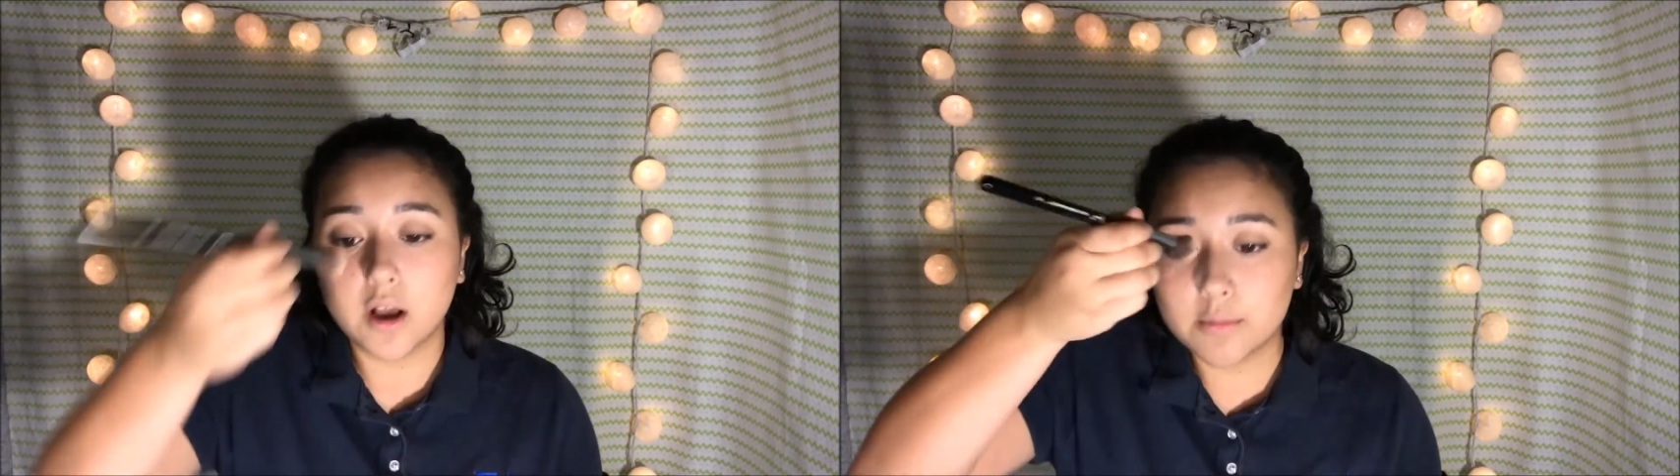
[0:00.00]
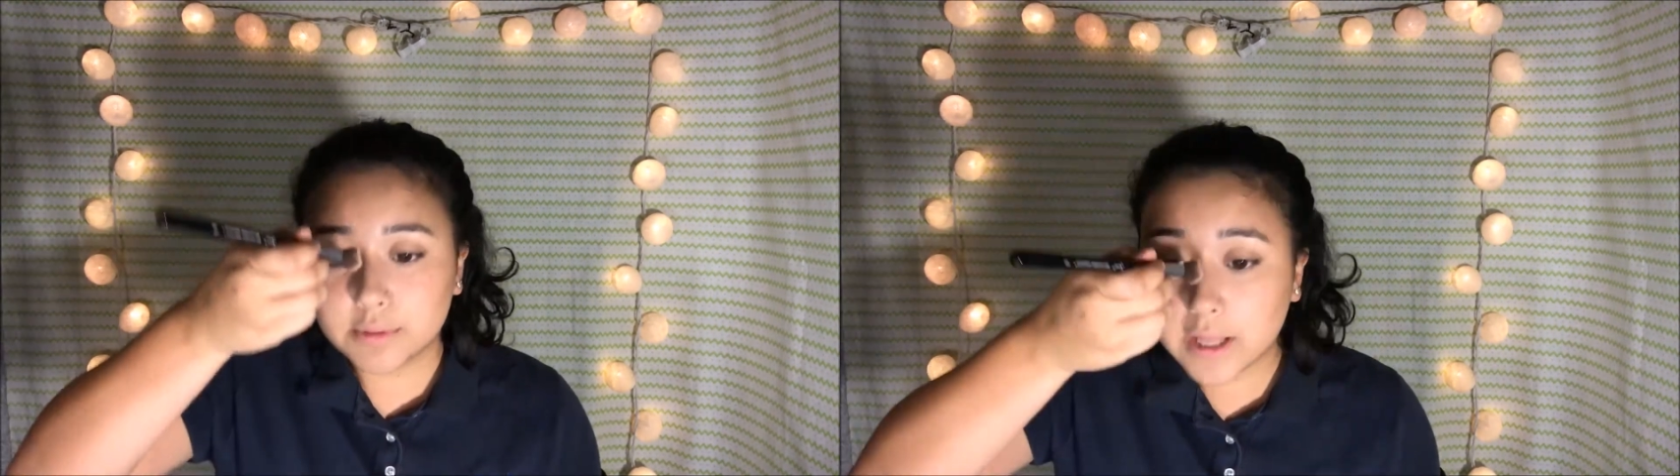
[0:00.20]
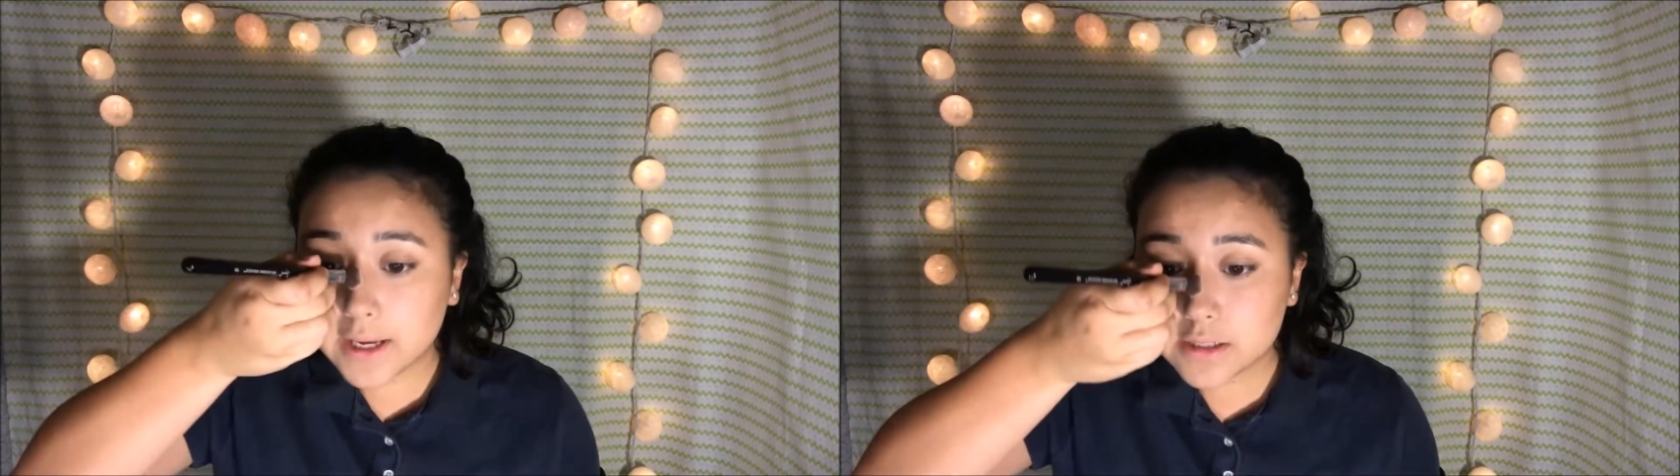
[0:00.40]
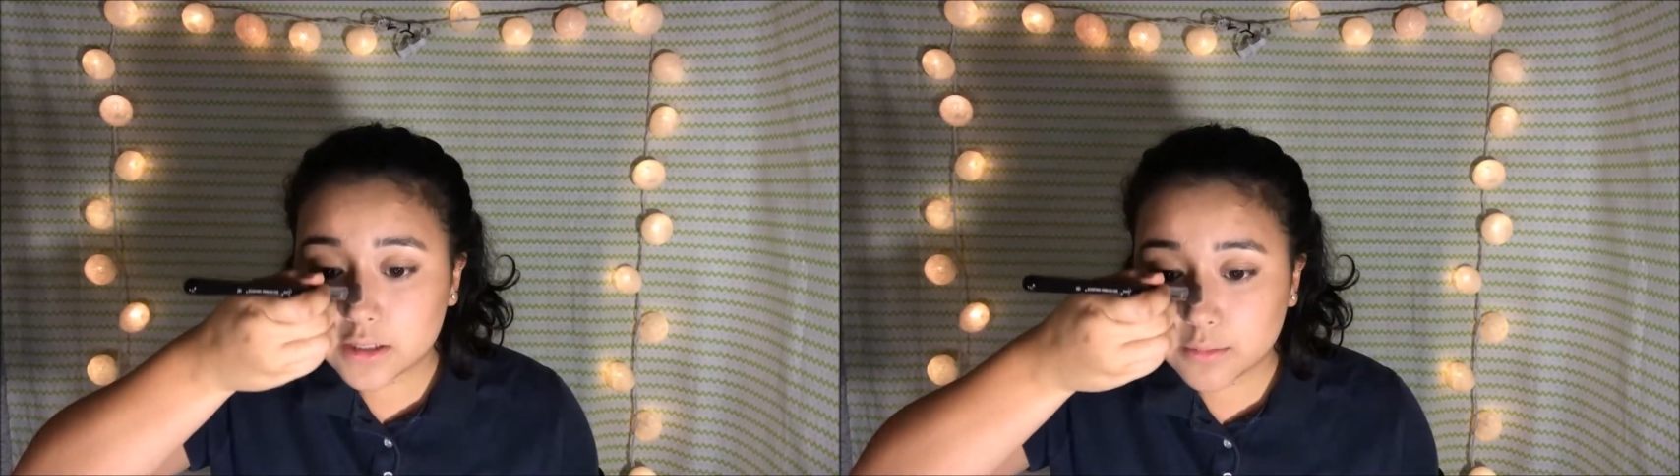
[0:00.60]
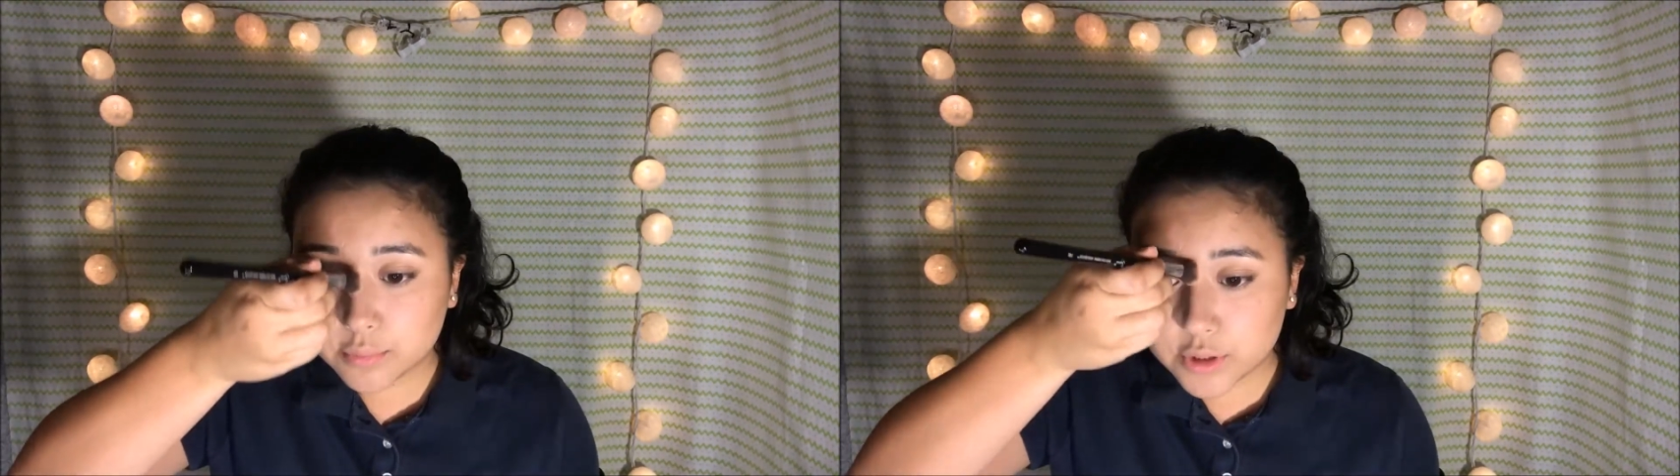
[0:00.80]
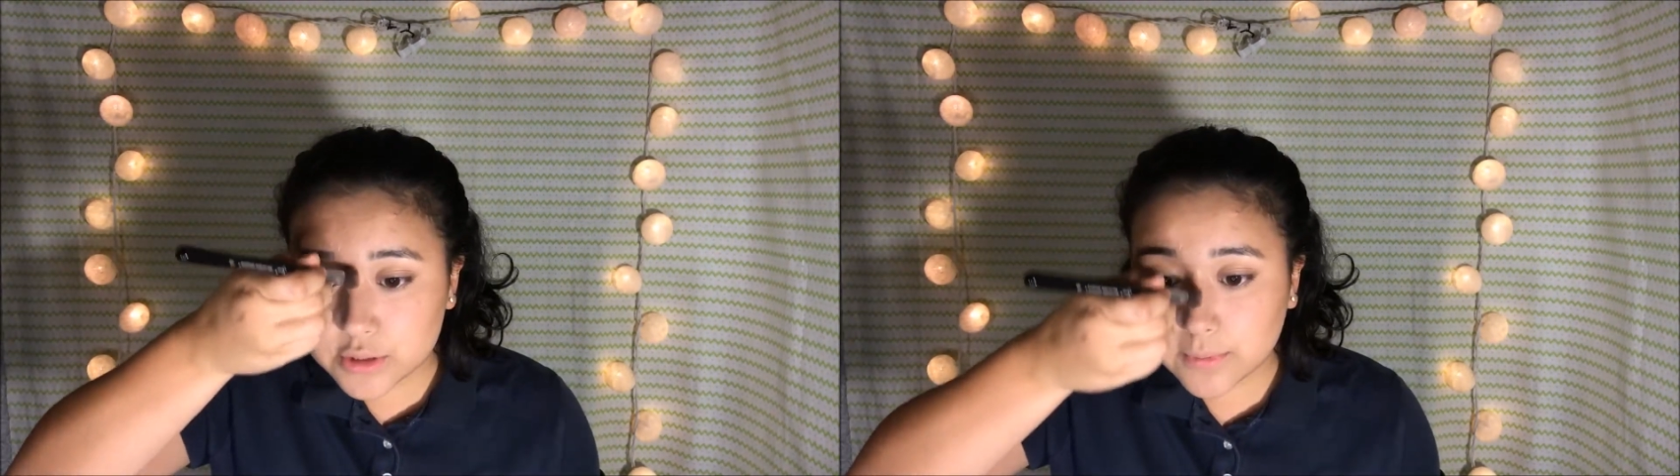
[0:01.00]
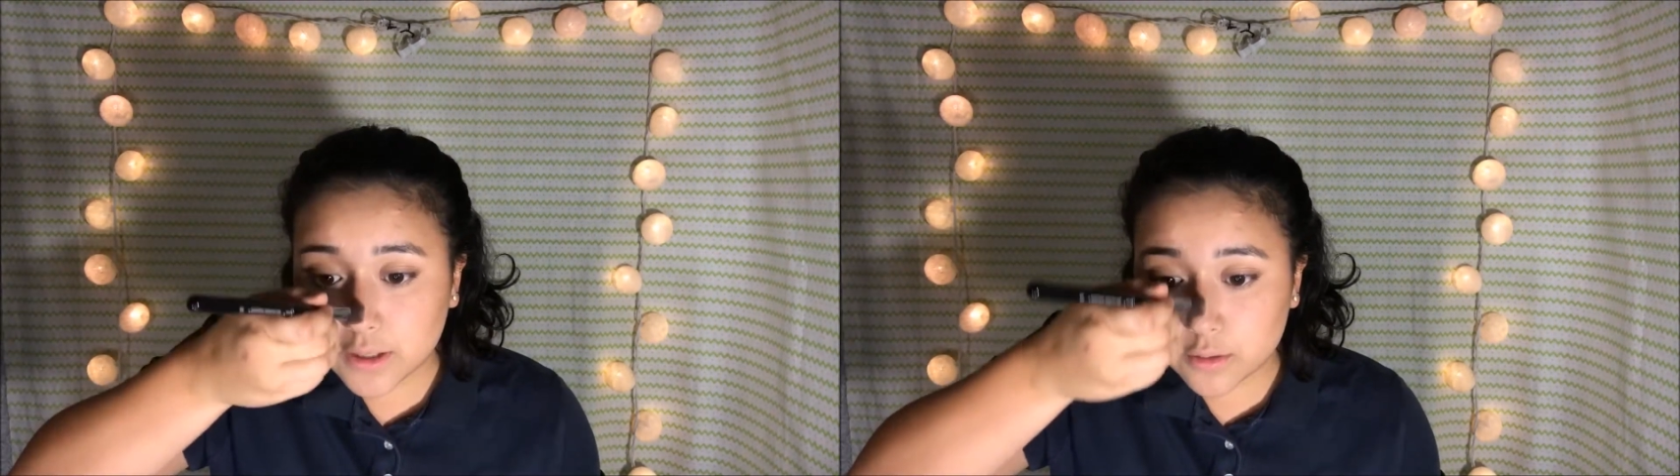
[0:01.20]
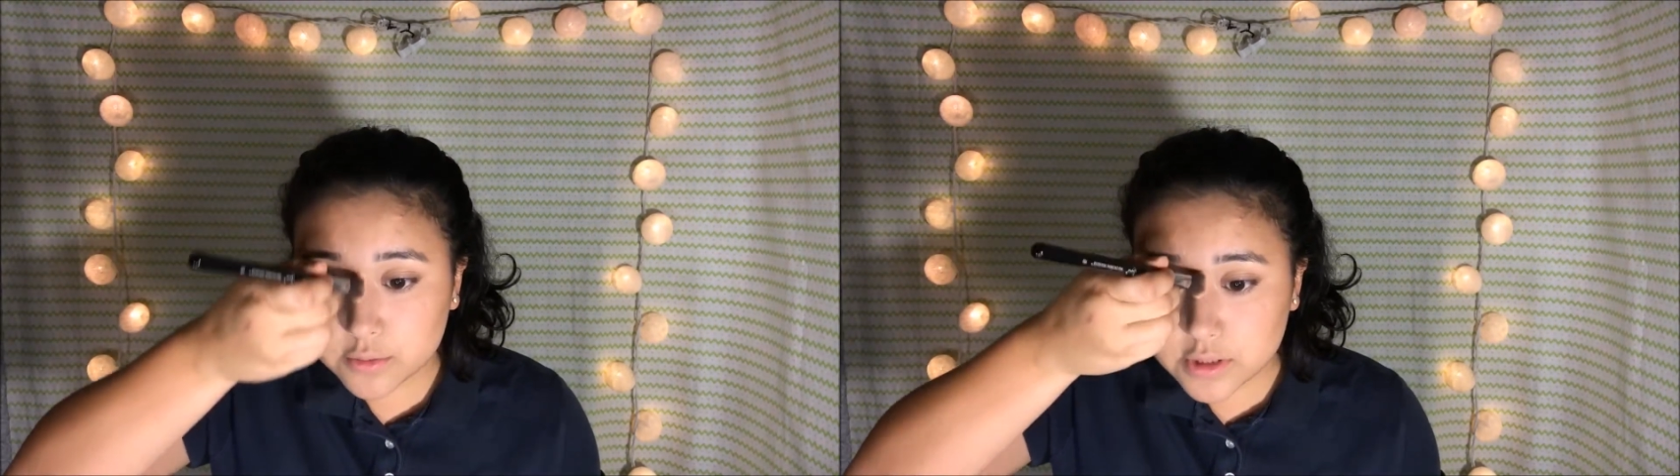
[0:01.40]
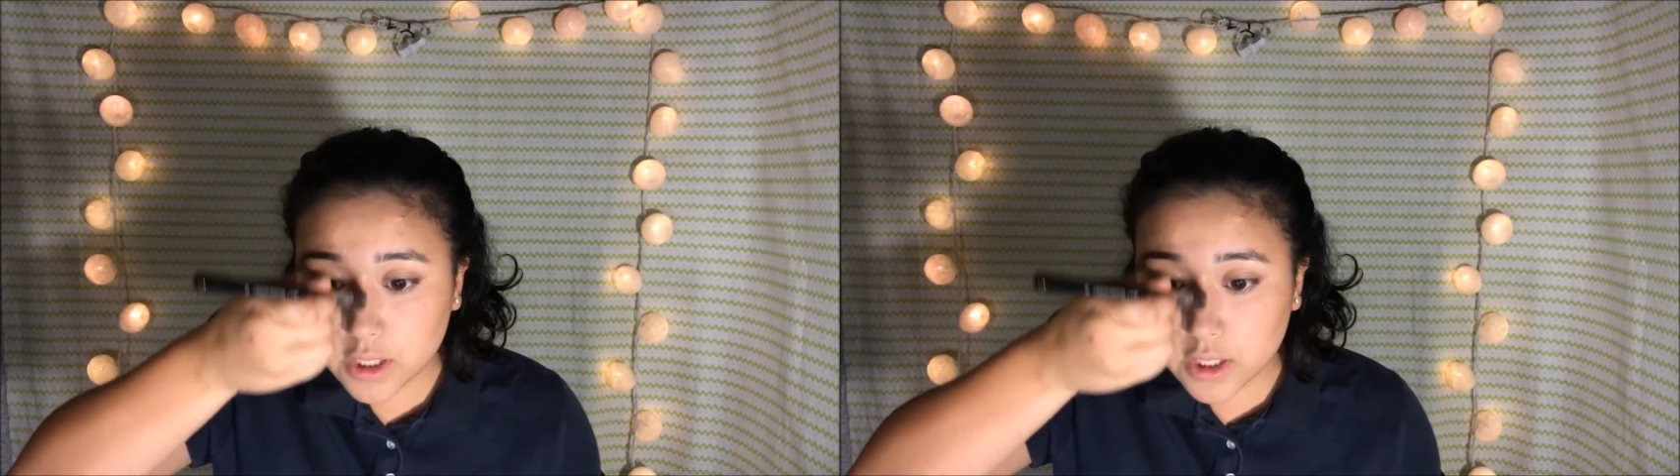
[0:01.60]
apply it to the bridge of my nose.